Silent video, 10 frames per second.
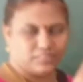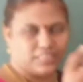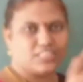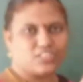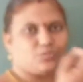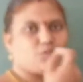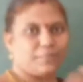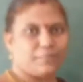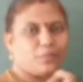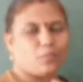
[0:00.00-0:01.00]
each
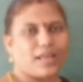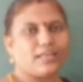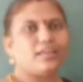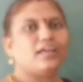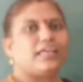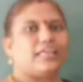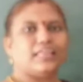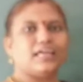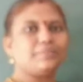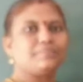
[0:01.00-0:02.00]
one by one
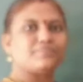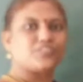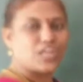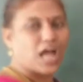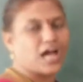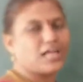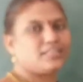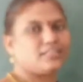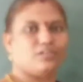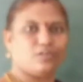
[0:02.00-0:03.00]
in a
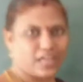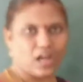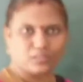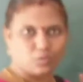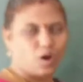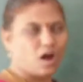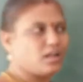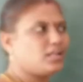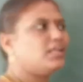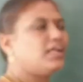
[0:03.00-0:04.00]
chart, okay, on the
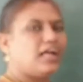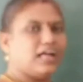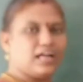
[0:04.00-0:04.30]
wall.